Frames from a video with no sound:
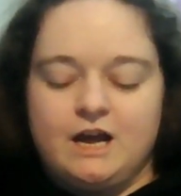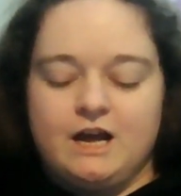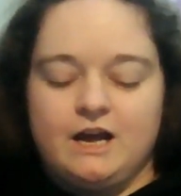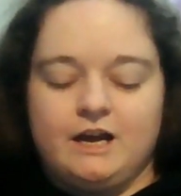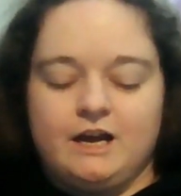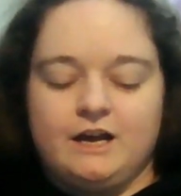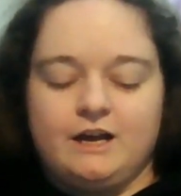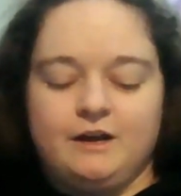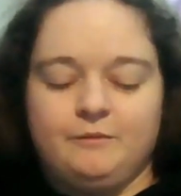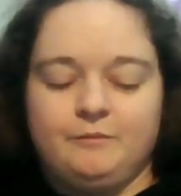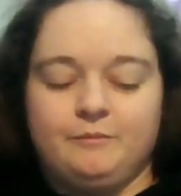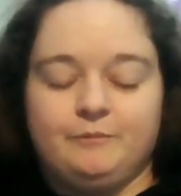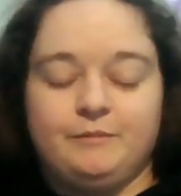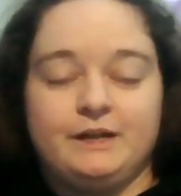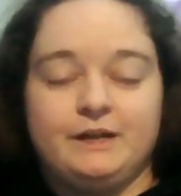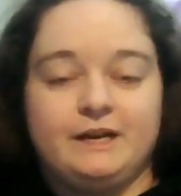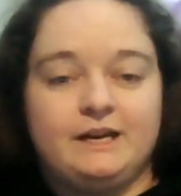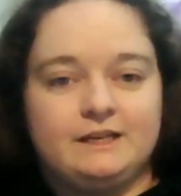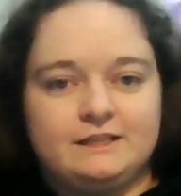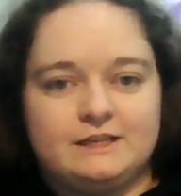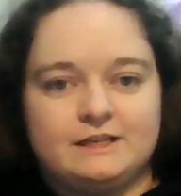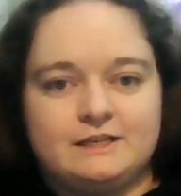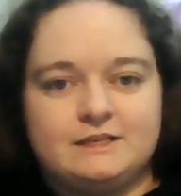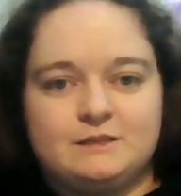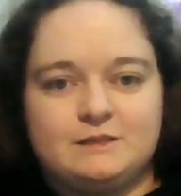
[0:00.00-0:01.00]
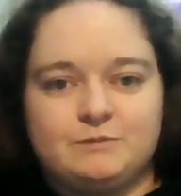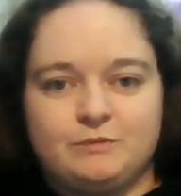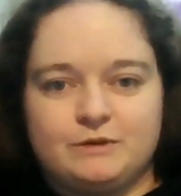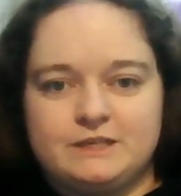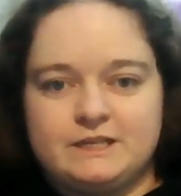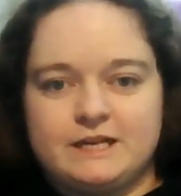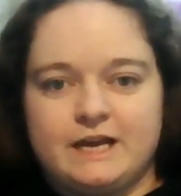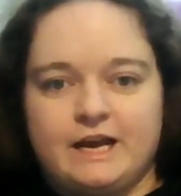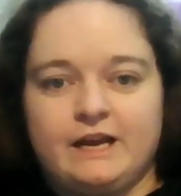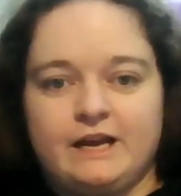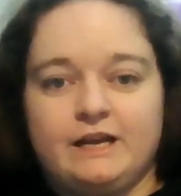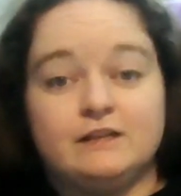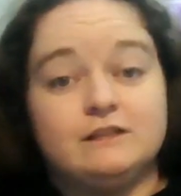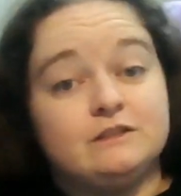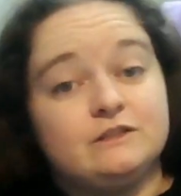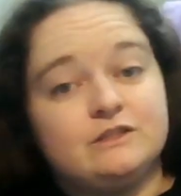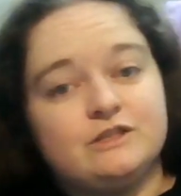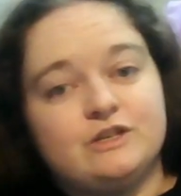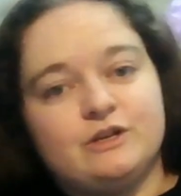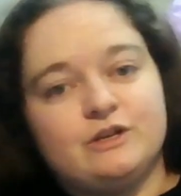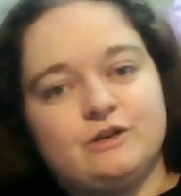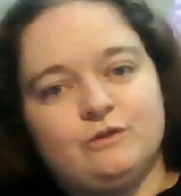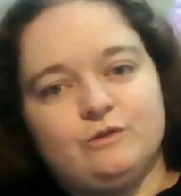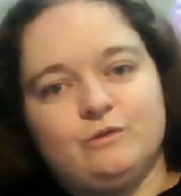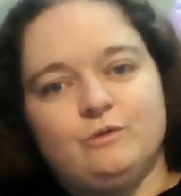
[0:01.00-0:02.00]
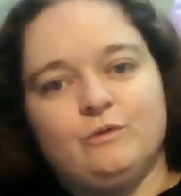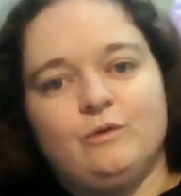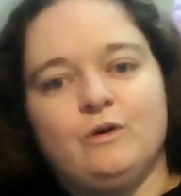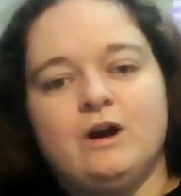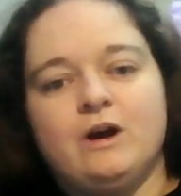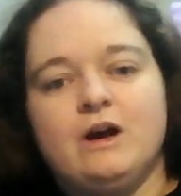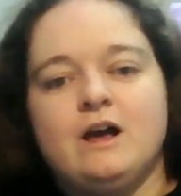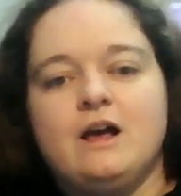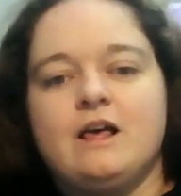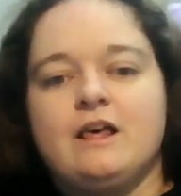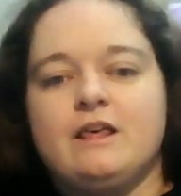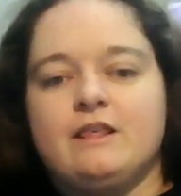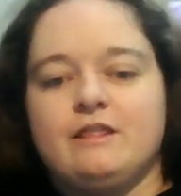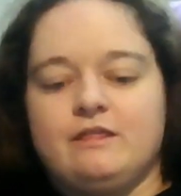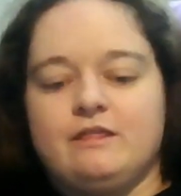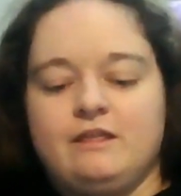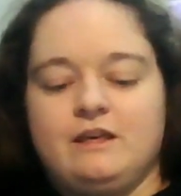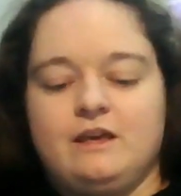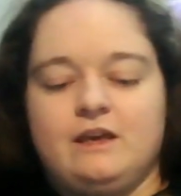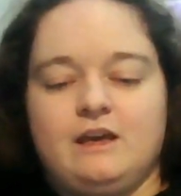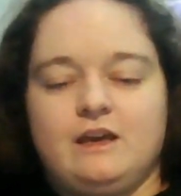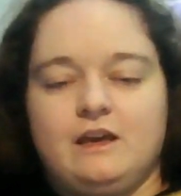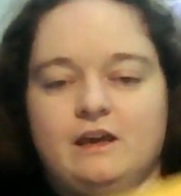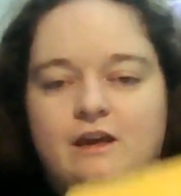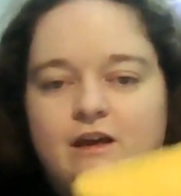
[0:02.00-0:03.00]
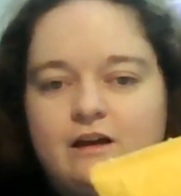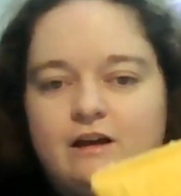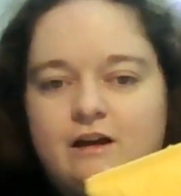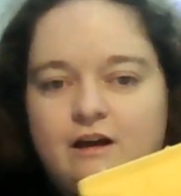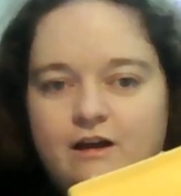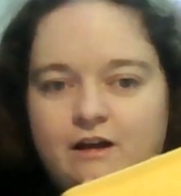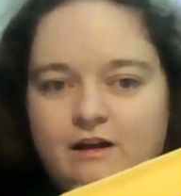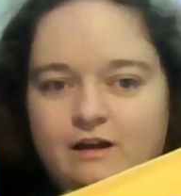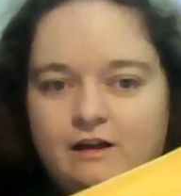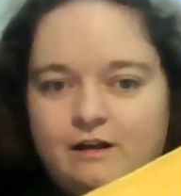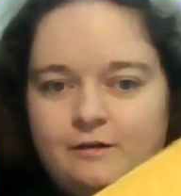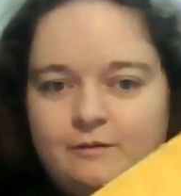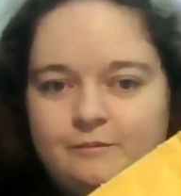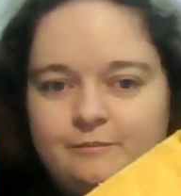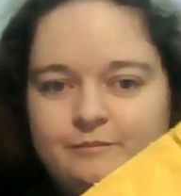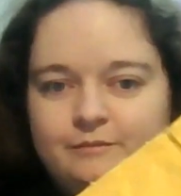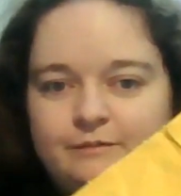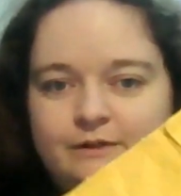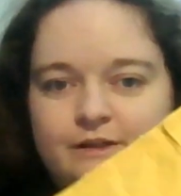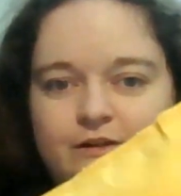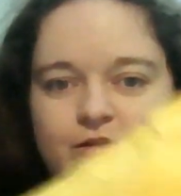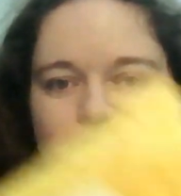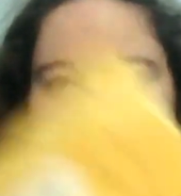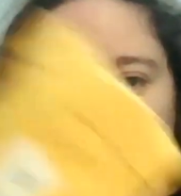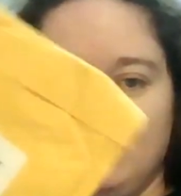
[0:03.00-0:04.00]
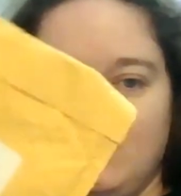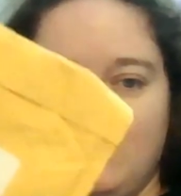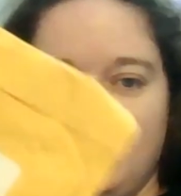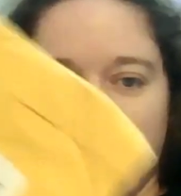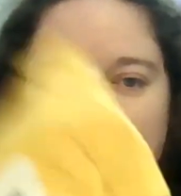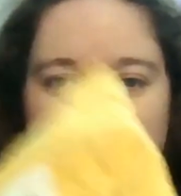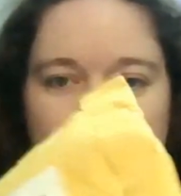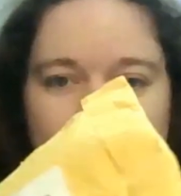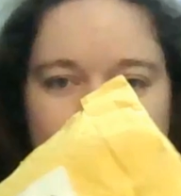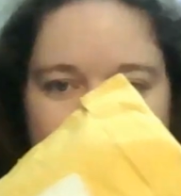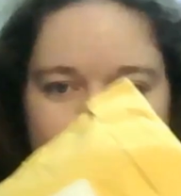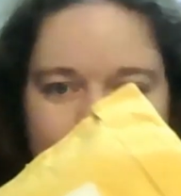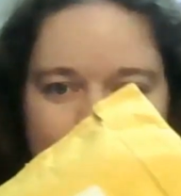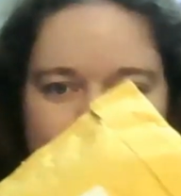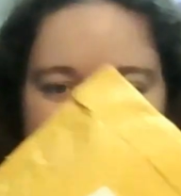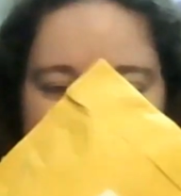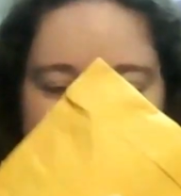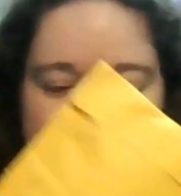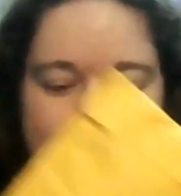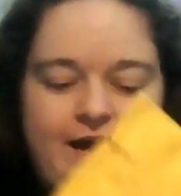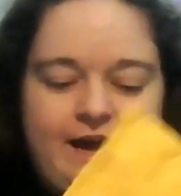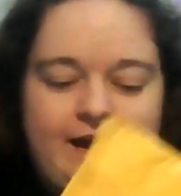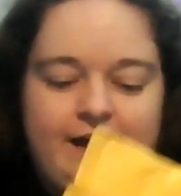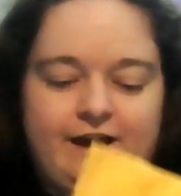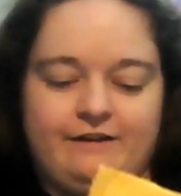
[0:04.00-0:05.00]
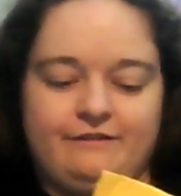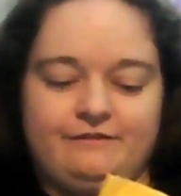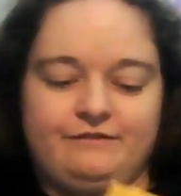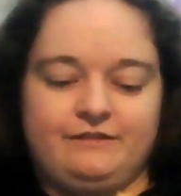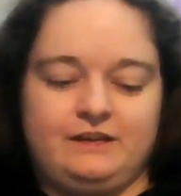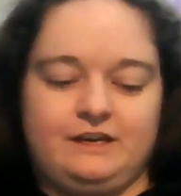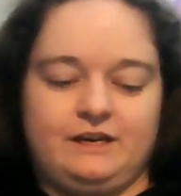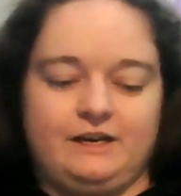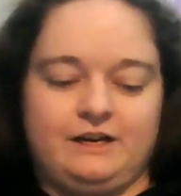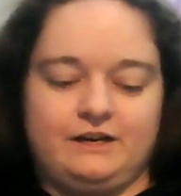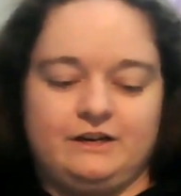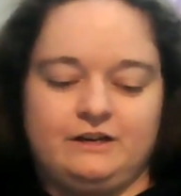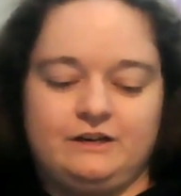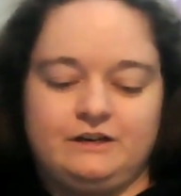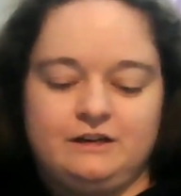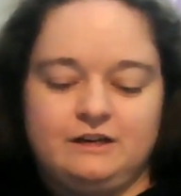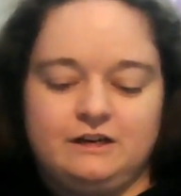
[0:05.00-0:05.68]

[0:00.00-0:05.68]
But it does pertain to the little haul that I have here.